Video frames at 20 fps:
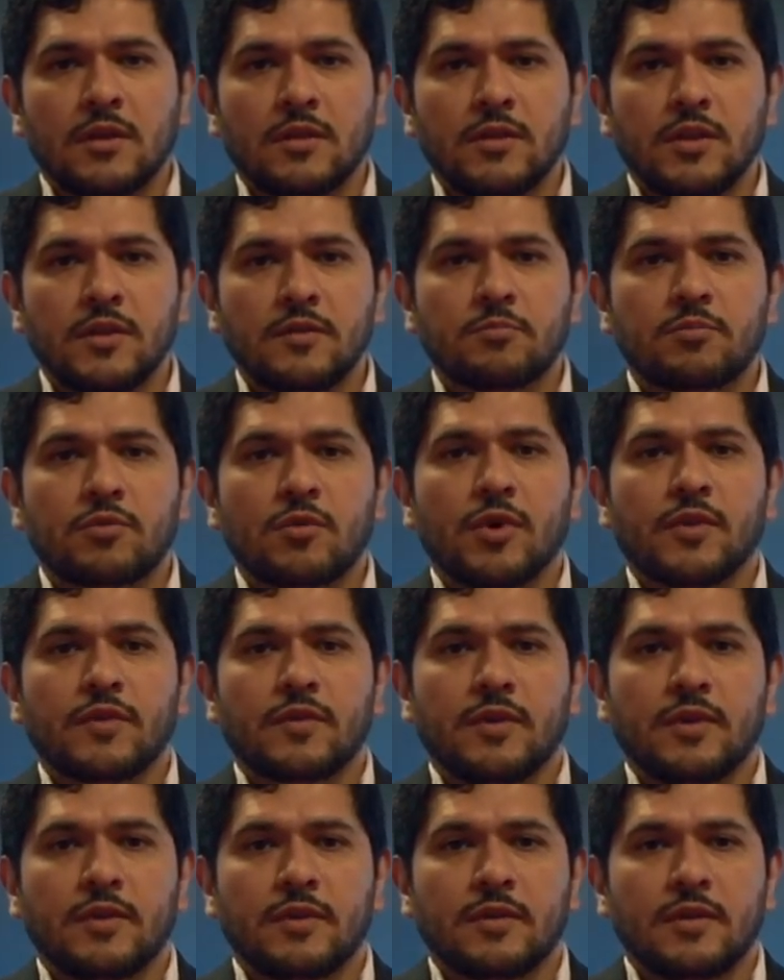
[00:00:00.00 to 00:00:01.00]
This
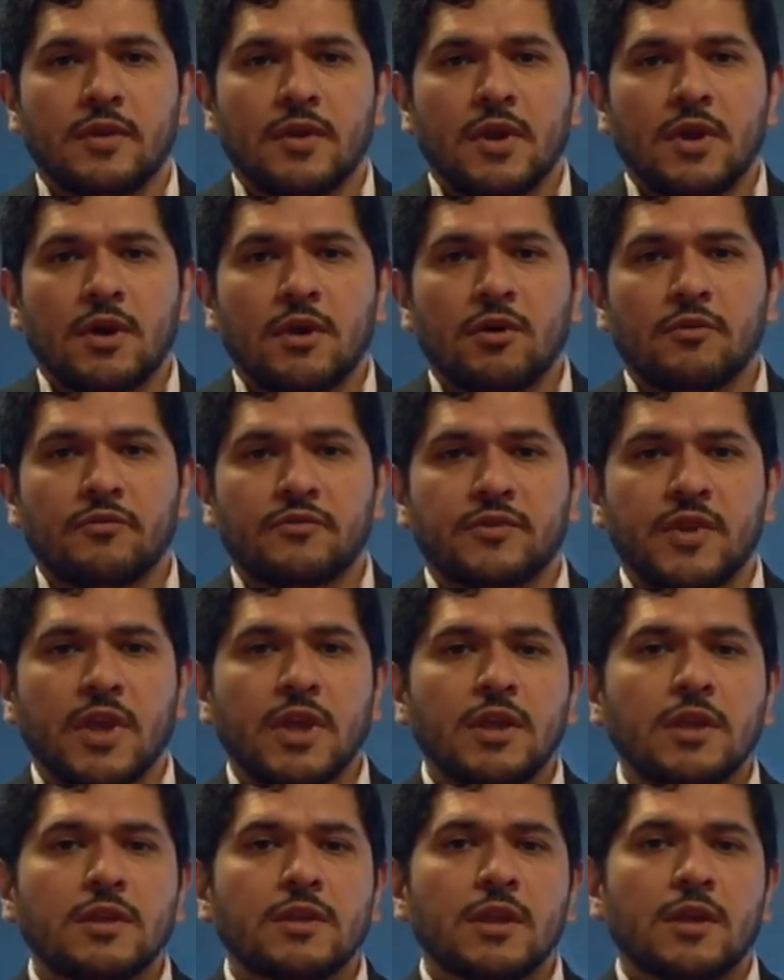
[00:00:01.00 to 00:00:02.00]
process of
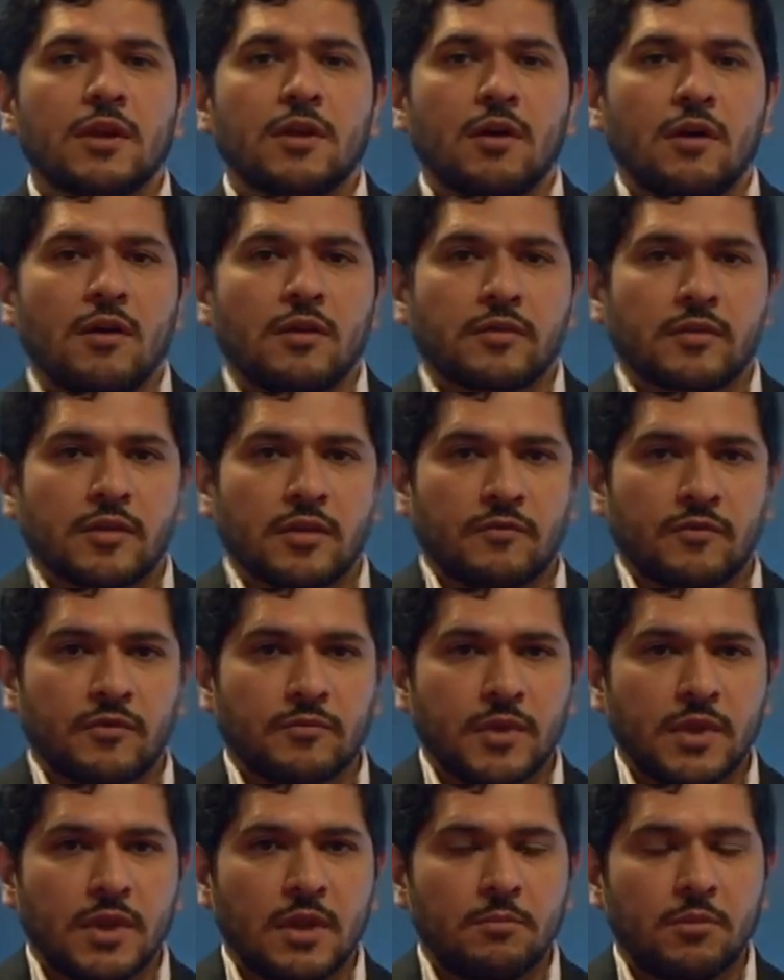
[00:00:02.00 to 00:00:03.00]
taking the concept
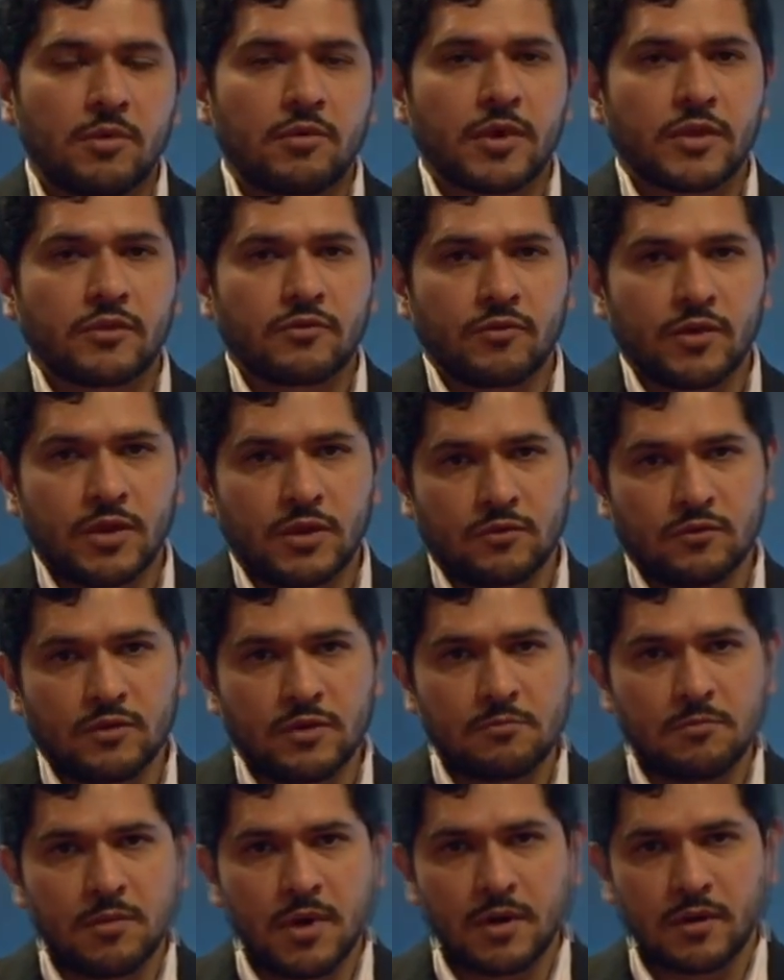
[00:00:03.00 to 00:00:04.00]
from the laboratory to
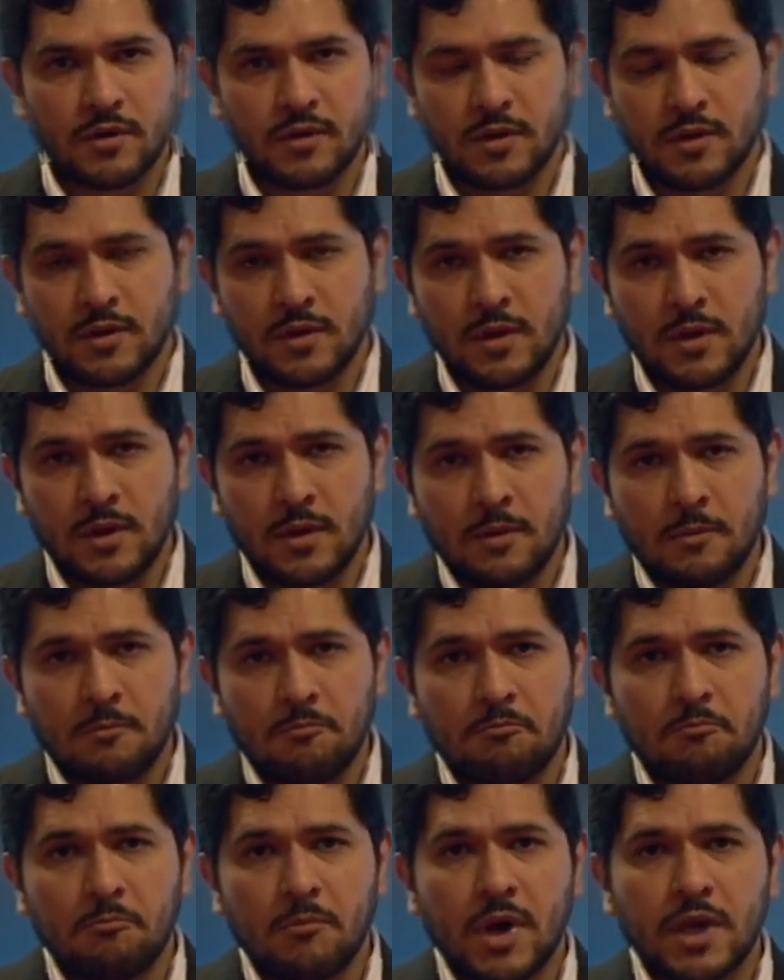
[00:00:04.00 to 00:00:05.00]
the market
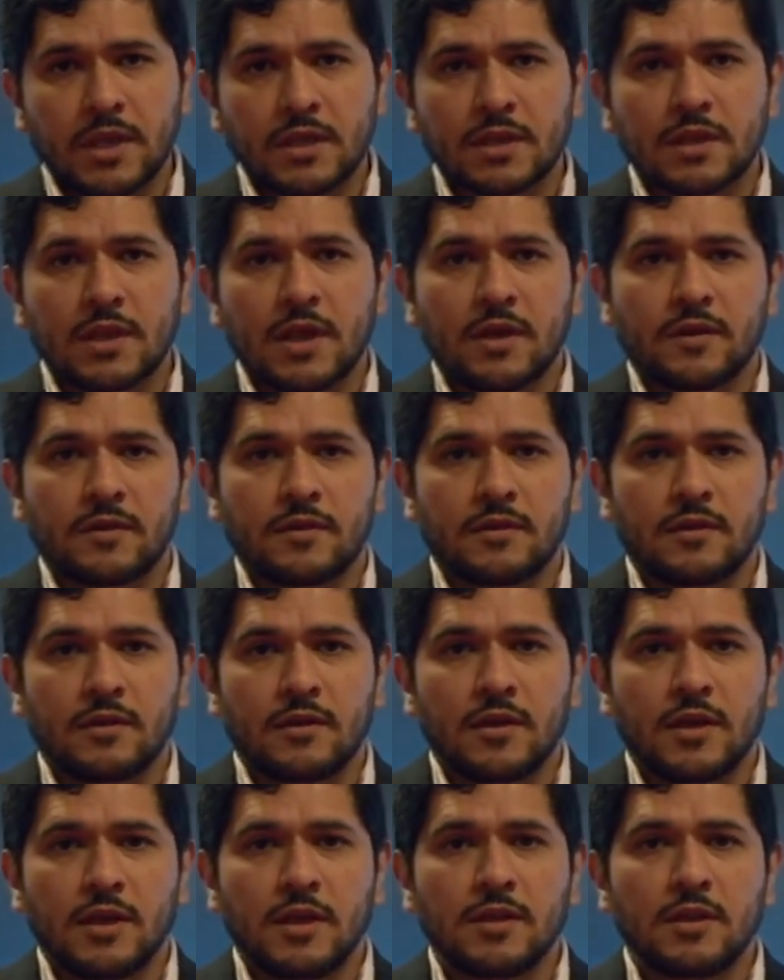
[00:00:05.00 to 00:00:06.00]
might last,
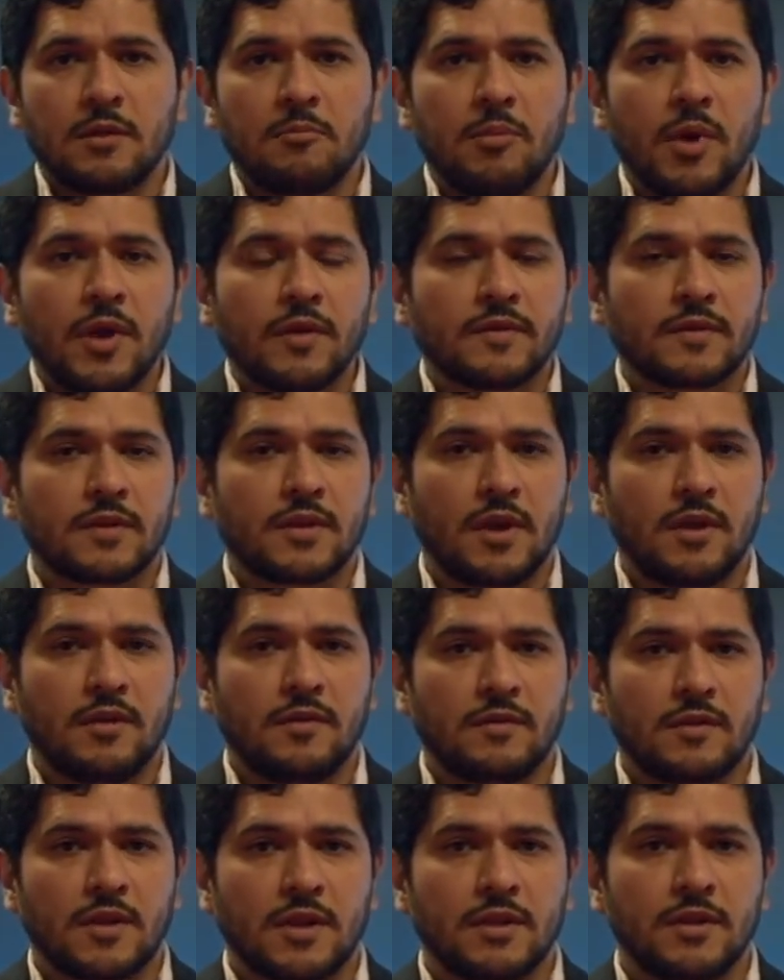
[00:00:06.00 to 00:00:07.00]
in the best
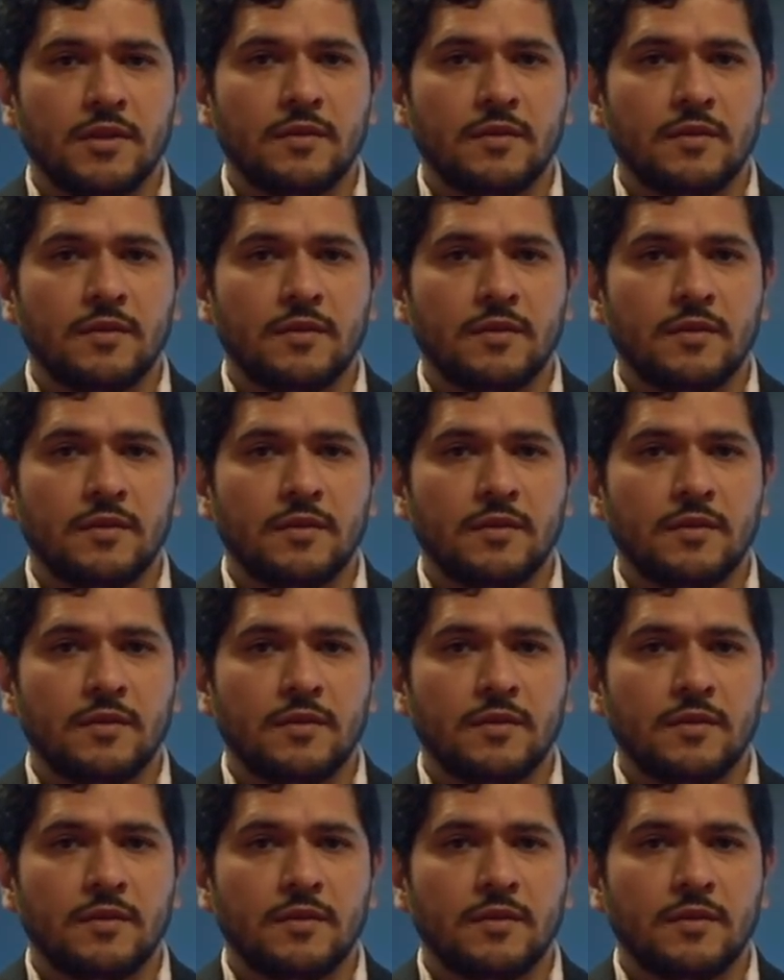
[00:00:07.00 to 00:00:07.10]
case, at